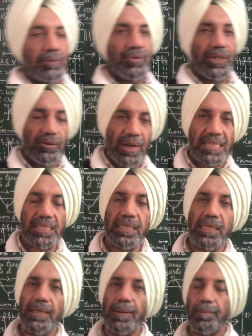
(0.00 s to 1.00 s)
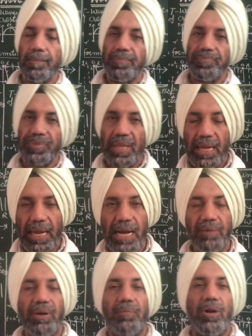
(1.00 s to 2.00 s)
frequency,
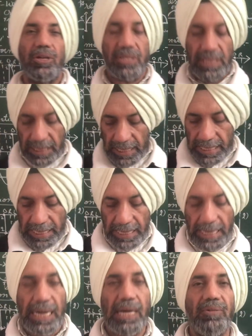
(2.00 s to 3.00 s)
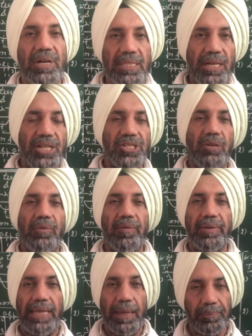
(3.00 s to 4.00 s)
and wave velocity, and what is the relation
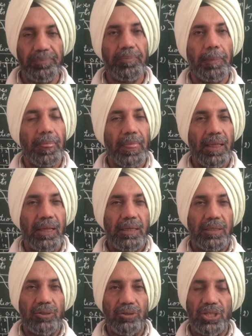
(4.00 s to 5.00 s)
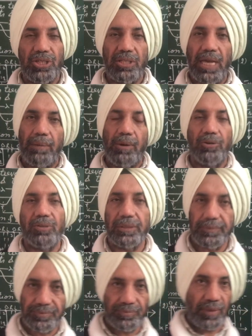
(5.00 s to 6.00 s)
between them. So this is all
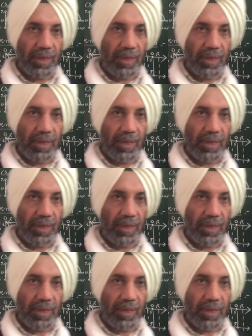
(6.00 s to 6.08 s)
about